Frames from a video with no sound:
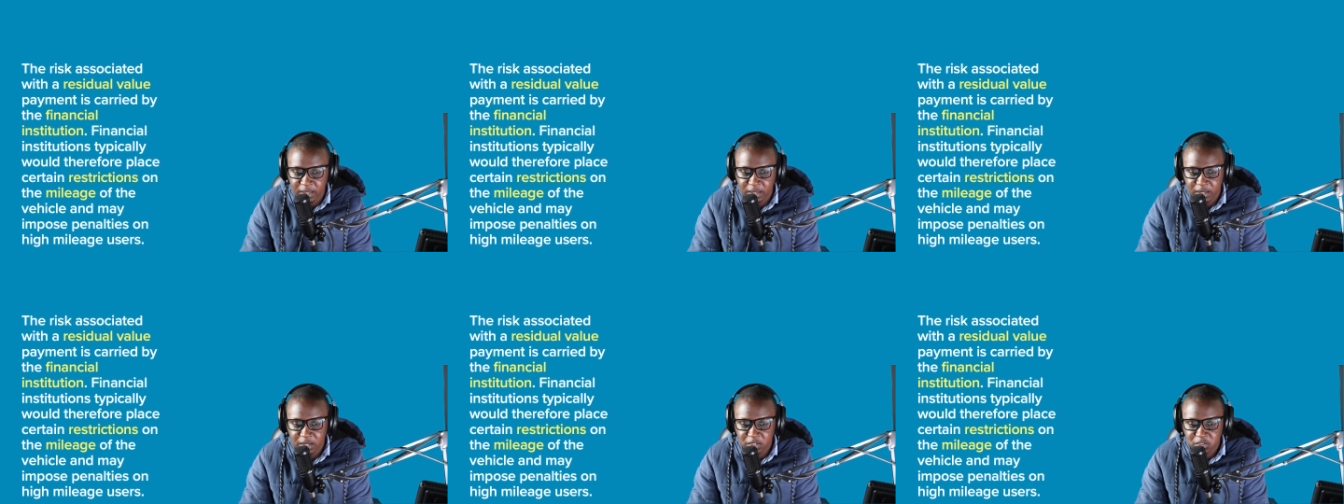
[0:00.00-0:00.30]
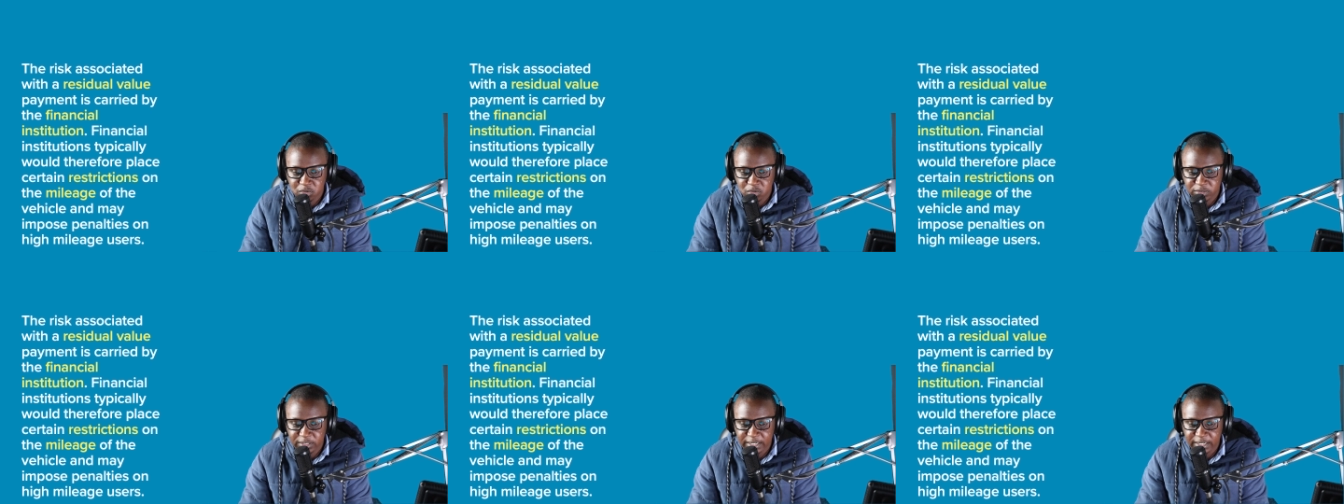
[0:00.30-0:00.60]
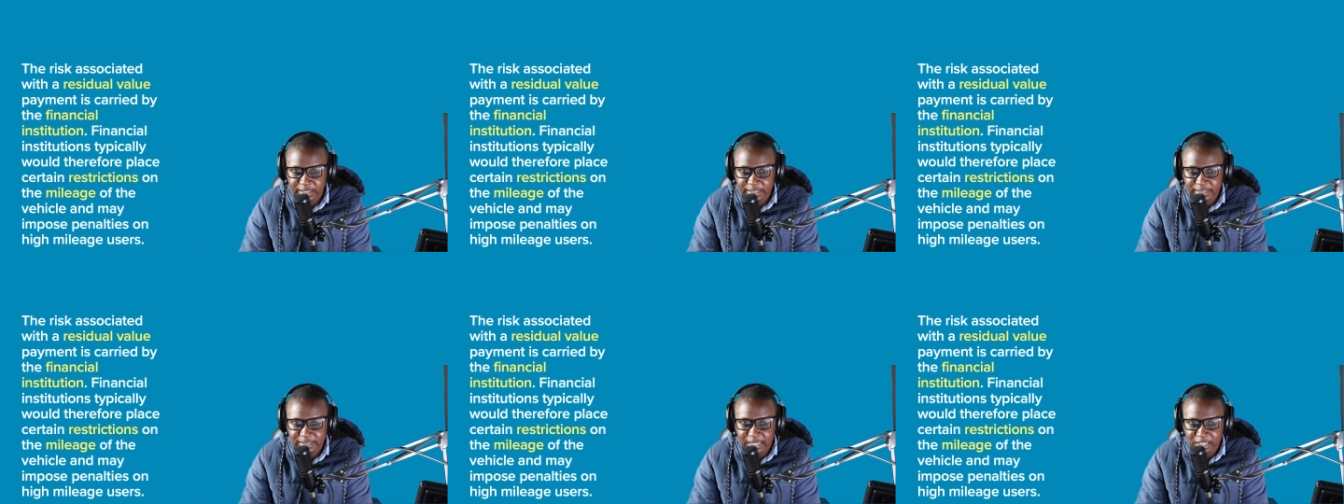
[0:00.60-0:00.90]
So the
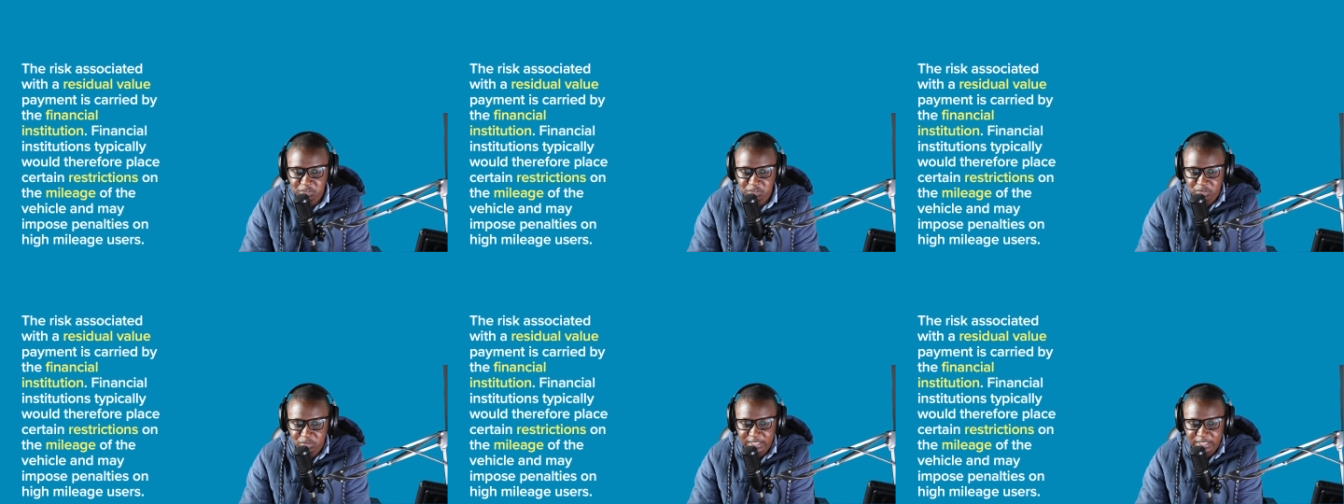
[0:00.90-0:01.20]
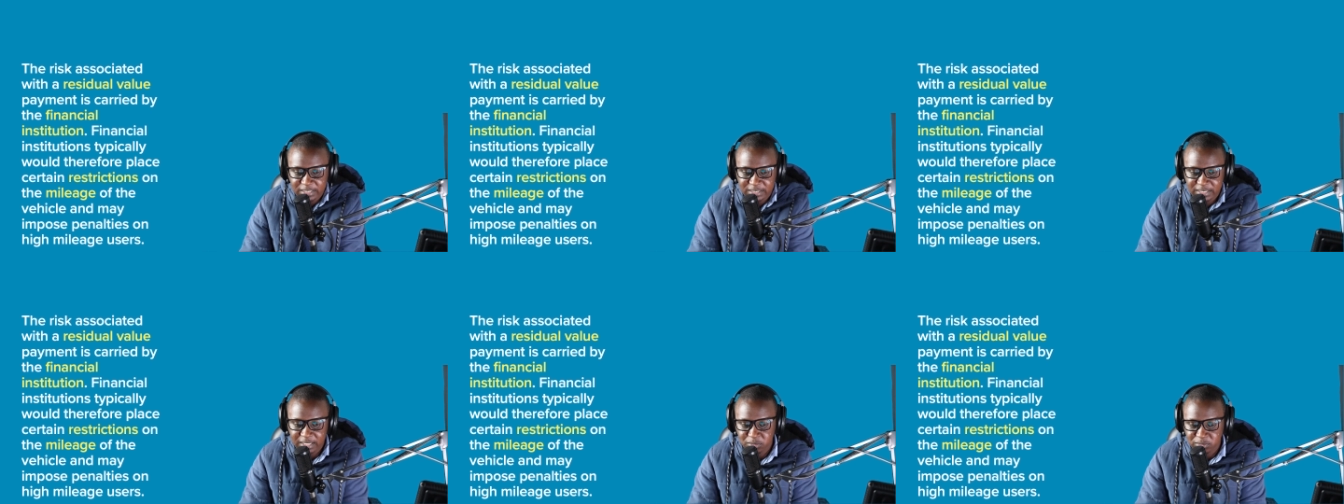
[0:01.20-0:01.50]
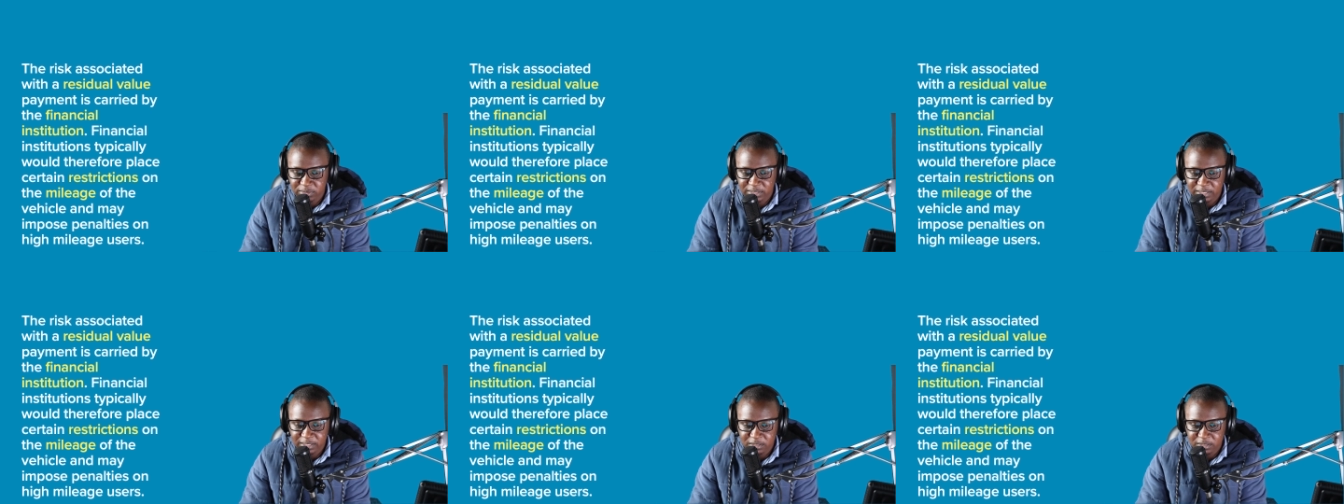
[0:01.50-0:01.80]
risk associated with
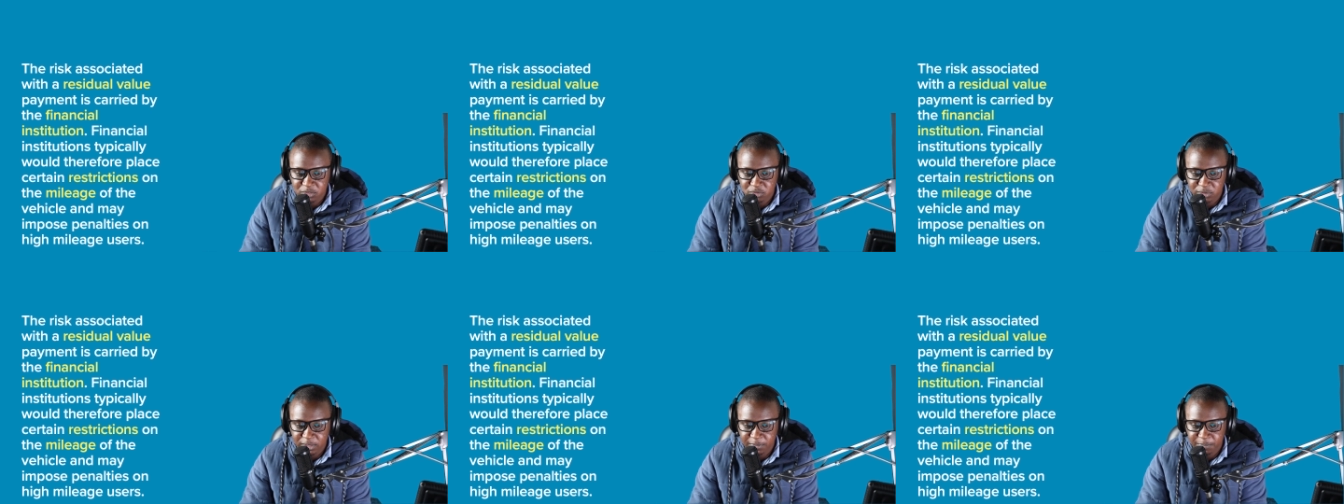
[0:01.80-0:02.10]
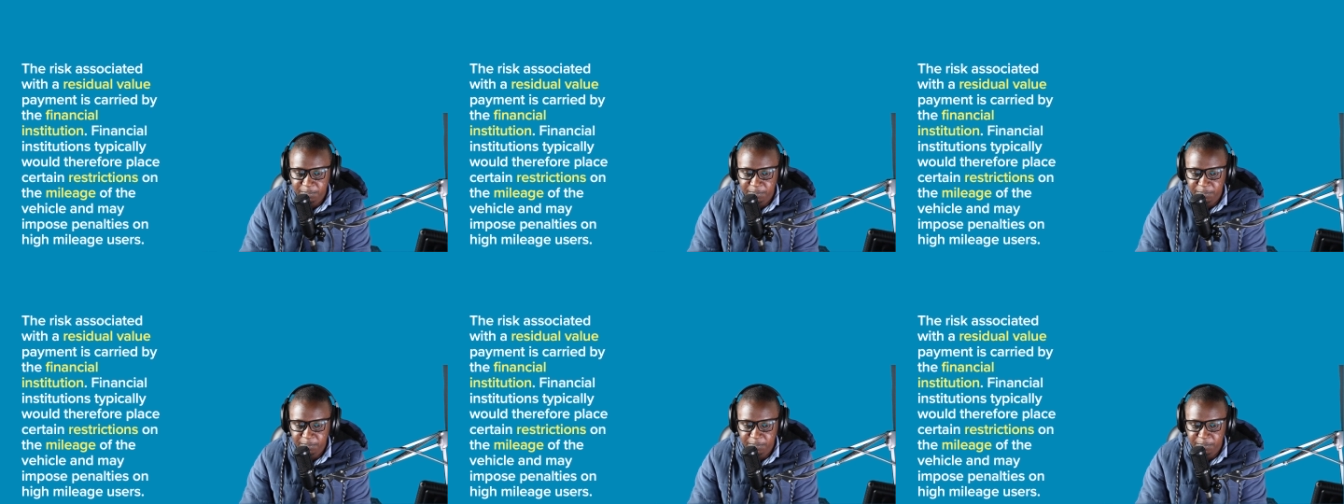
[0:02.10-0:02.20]
the residual